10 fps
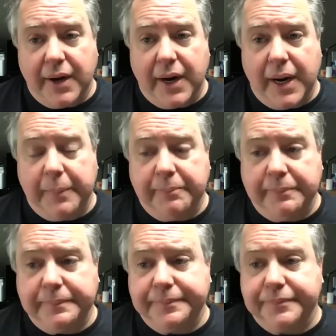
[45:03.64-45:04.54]

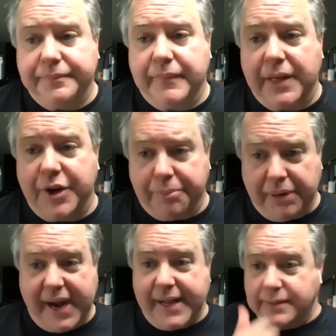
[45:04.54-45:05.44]
um, your
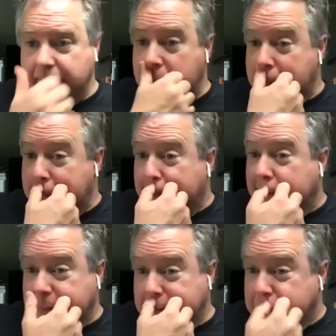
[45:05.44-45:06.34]
brand, uh,
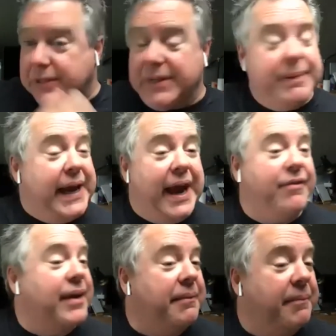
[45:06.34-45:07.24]
you should be
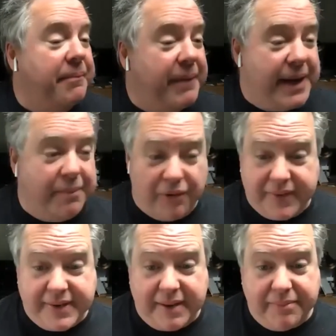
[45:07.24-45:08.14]
having many more
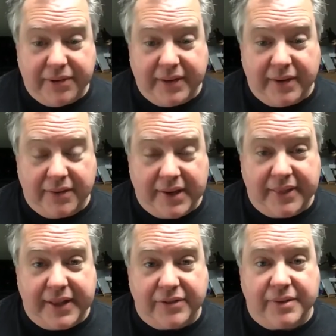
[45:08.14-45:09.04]
than ten million or
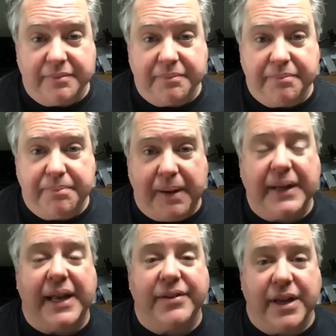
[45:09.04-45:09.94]
ten thousand
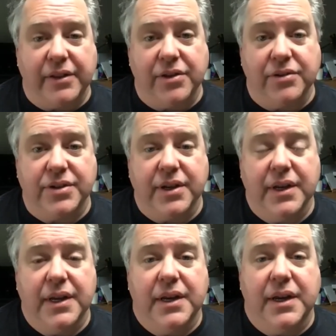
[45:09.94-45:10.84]
podcast downloads
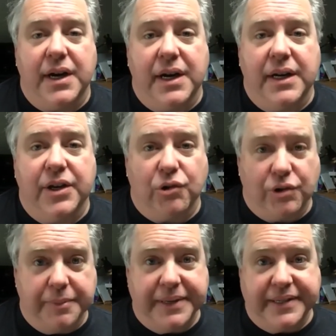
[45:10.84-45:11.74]
uh, in
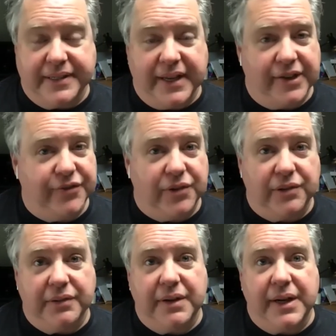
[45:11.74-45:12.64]
order to be
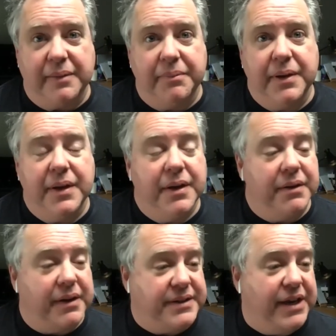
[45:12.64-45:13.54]
successful. Um,
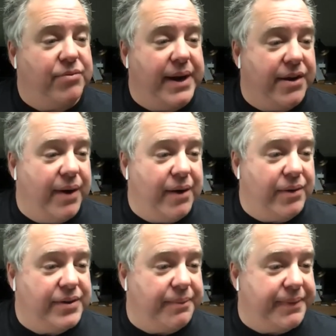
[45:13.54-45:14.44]
a TED Radio
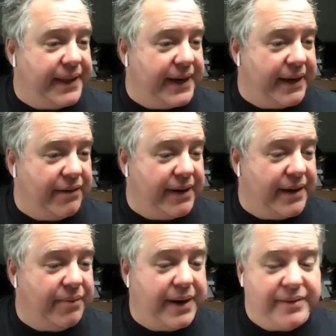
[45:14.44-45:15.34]
Hour, something that I
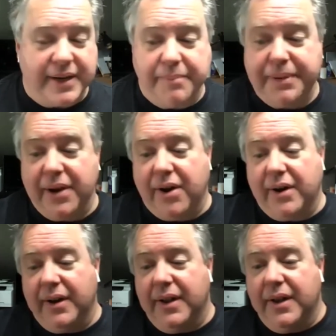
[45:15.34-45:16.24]
created when I was at N P
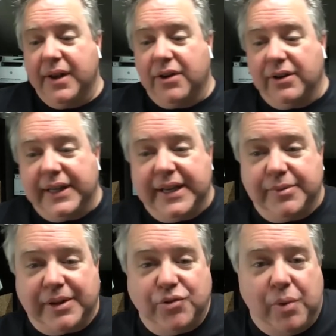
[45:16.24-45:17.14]
R, currently gets
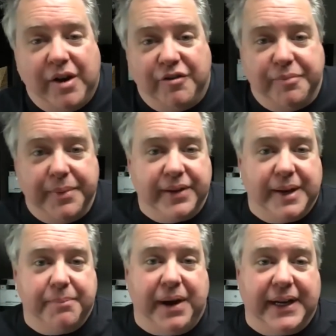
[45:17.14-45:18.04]
about twelve
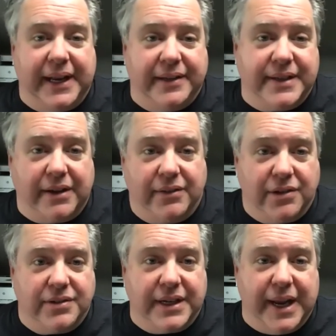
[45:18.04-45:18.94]
million podcast
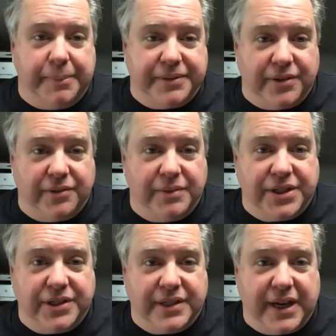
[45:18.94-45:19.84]
downloads an episode,
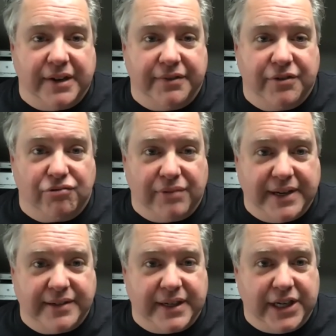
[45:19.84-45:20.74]
which is kind of
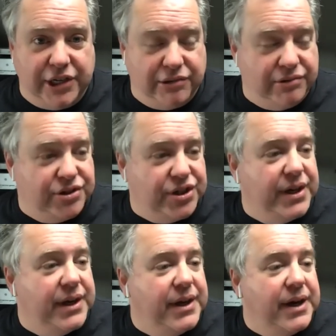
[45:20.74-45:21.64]
crazy huge.
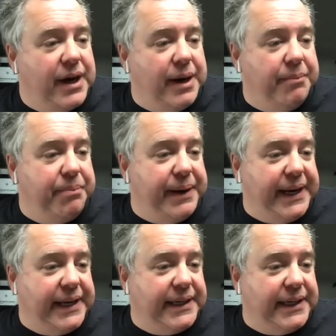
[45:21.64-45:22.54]
Um, but
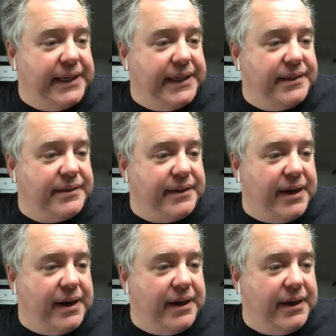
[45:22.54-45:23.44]
it is,
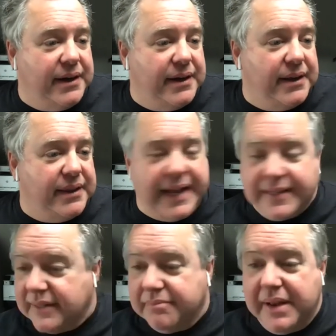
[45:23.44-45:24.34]
uh, that's
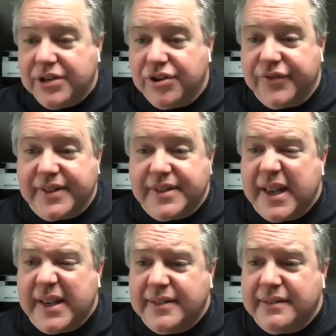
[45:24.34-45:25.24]
a measure of
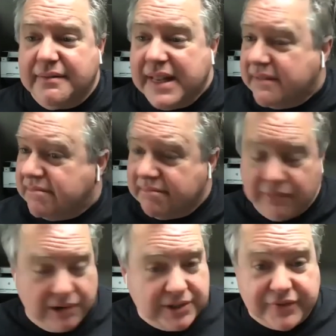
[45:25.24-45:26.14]
success that
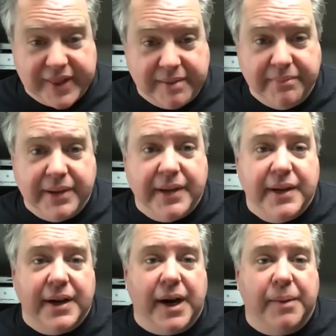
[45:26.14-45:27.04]
works for them.
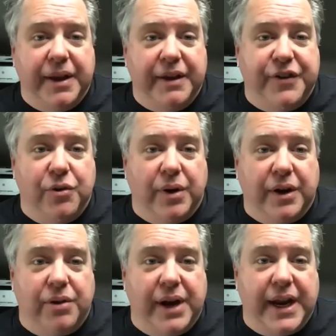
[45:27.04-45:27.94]
Um, if you are
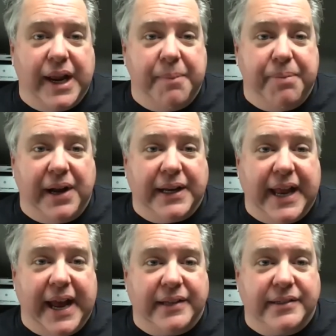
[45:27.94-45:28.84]
creating a
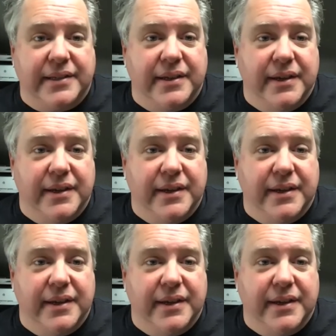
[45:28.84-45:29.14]
podcast